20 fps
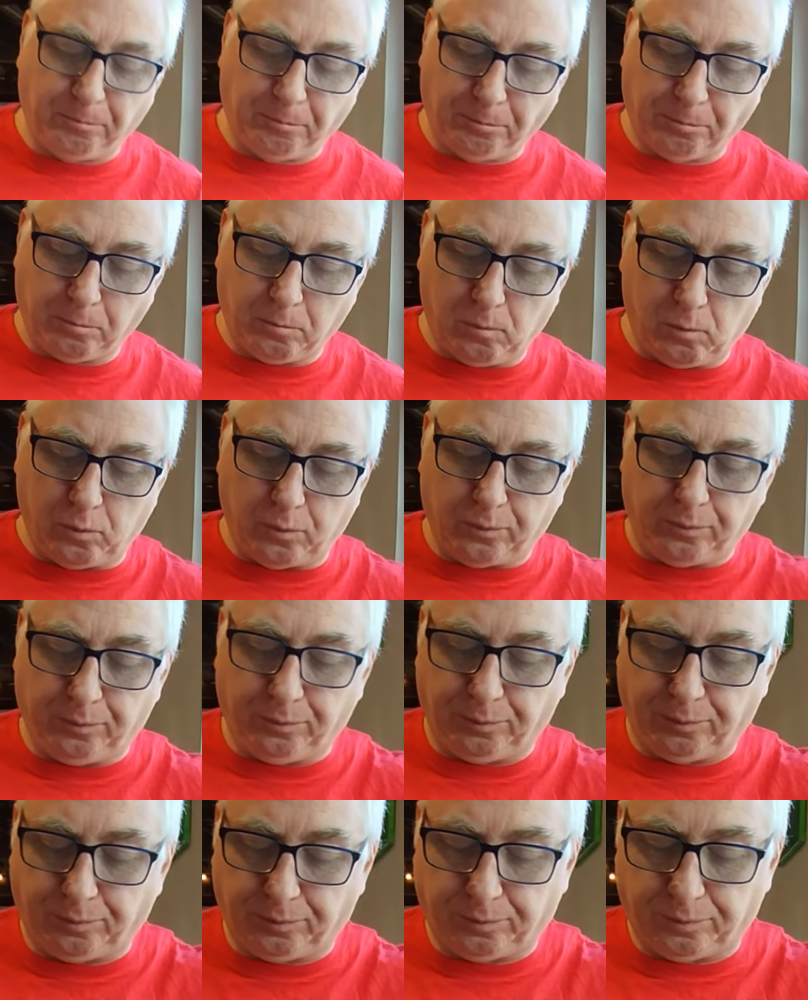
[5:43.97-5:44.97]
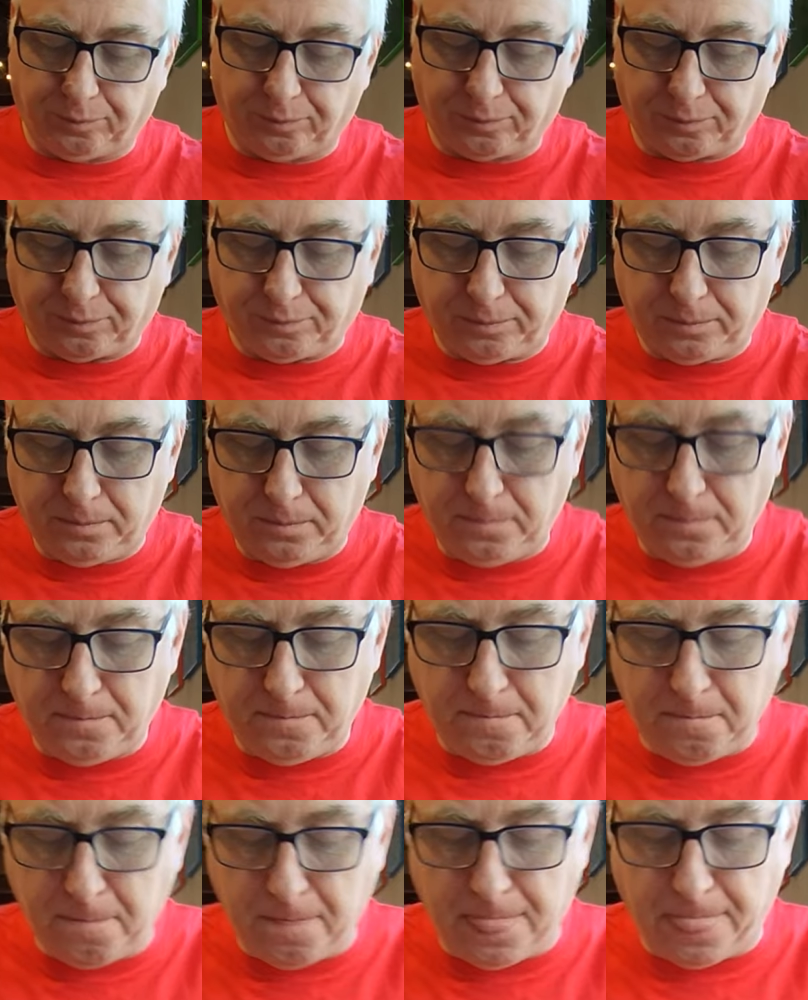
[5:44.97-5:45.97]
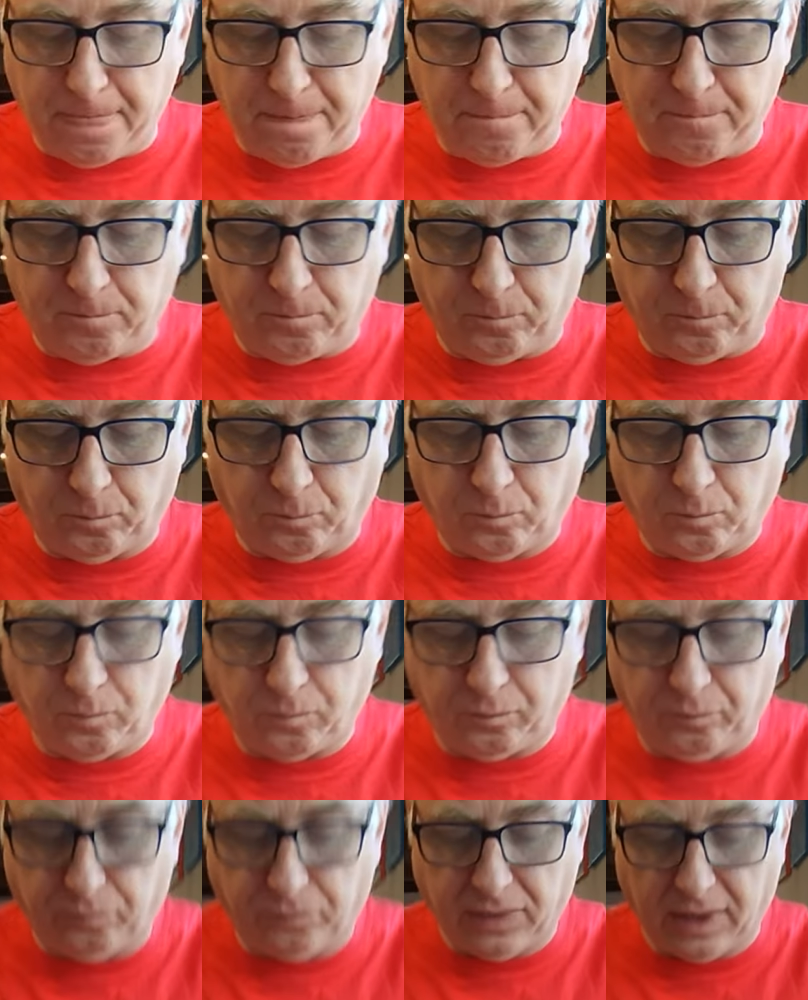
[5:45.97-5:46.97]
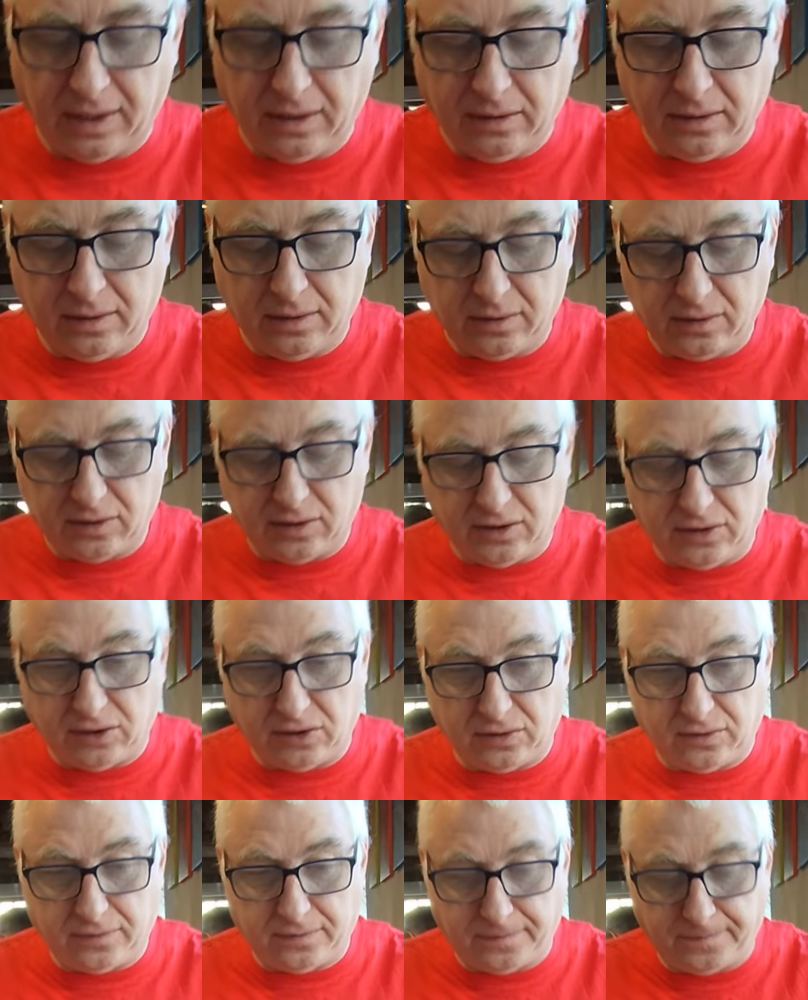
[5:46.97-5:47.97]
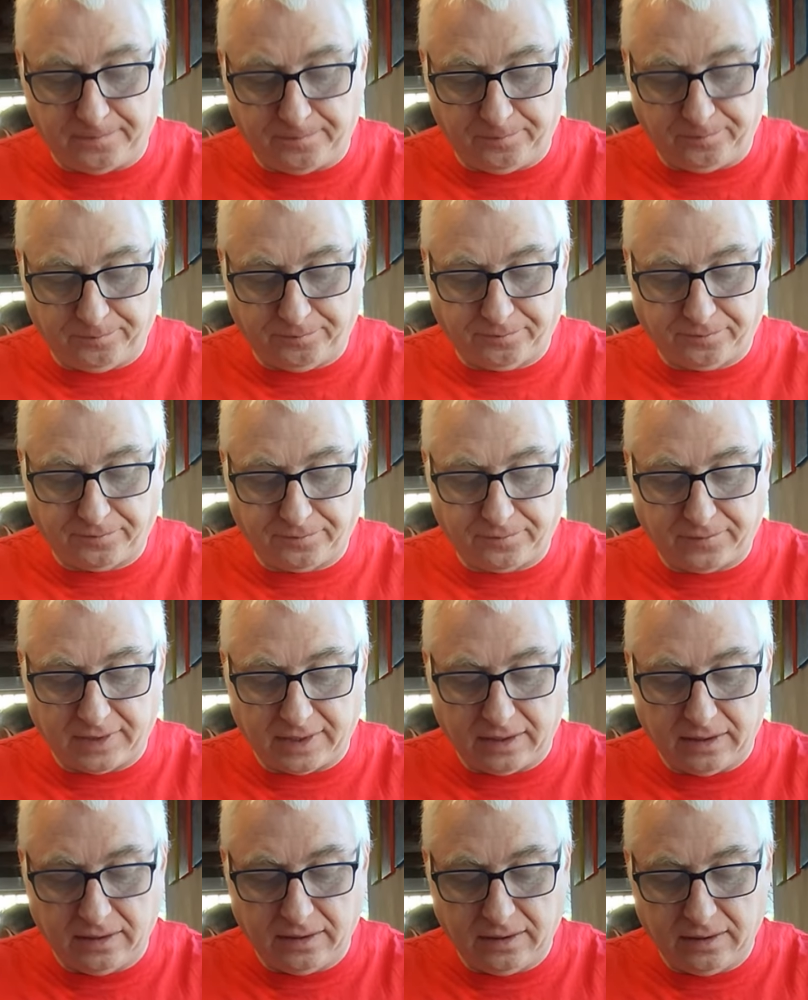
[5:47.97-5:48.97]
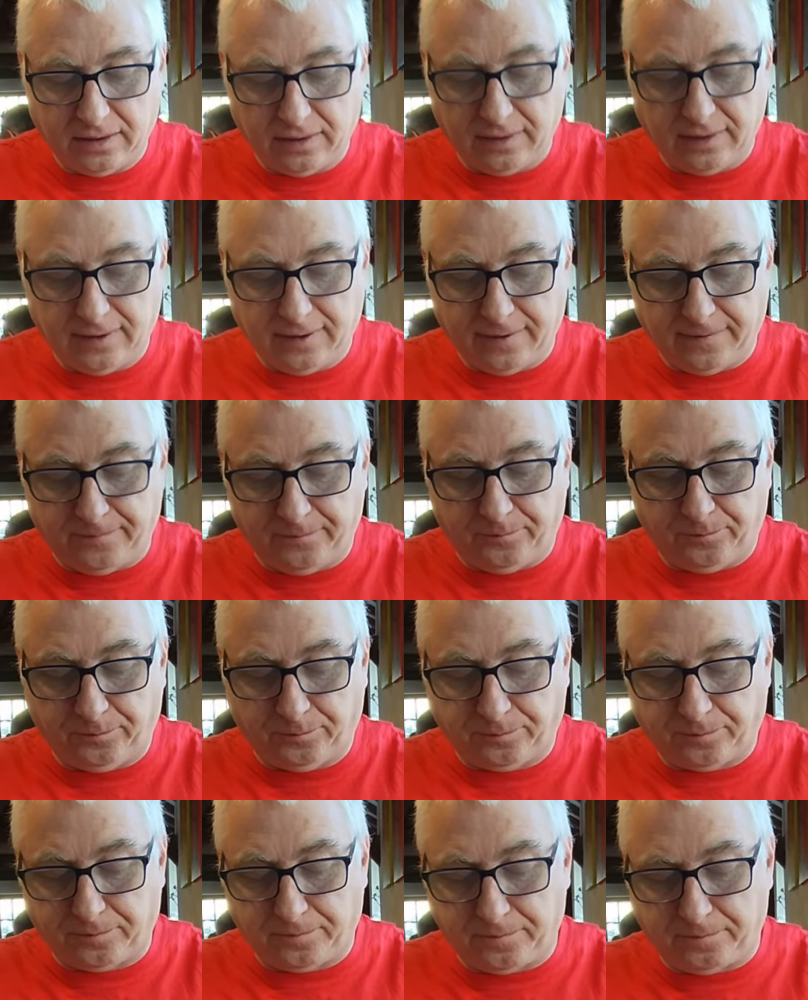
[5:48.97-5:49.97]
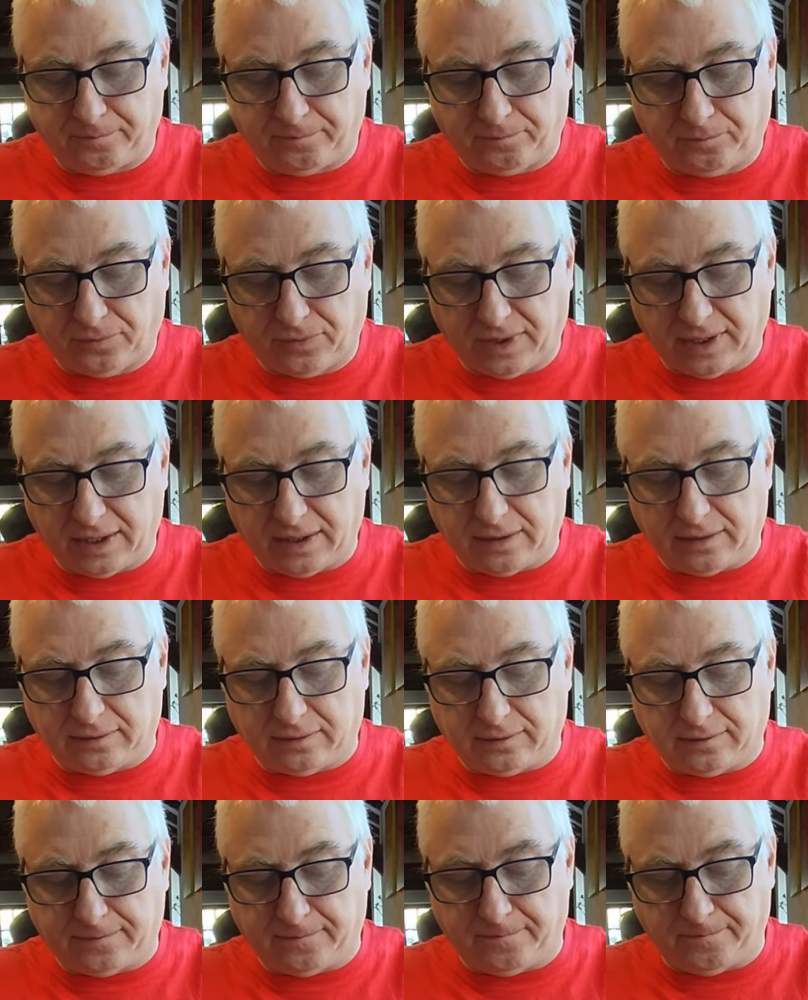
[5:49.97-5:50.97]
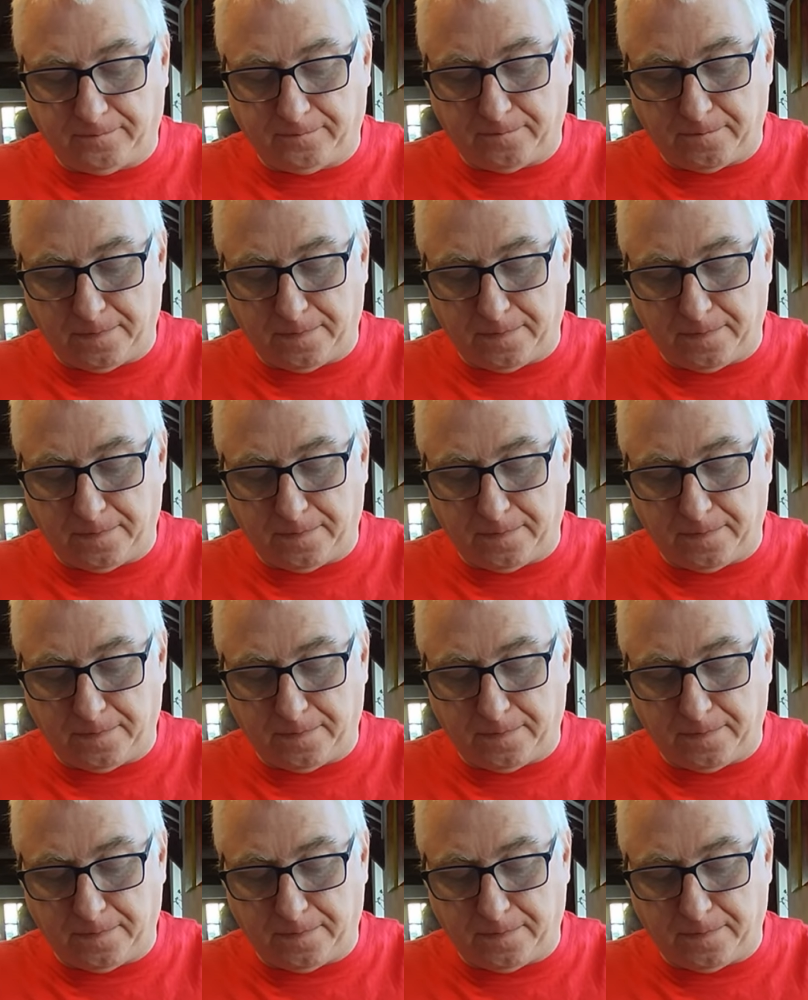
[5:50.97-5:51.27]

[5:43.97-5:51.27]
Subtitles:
Anyway, some people might think I'm a bit anal there, so I'll leave that for you to leave in the comments.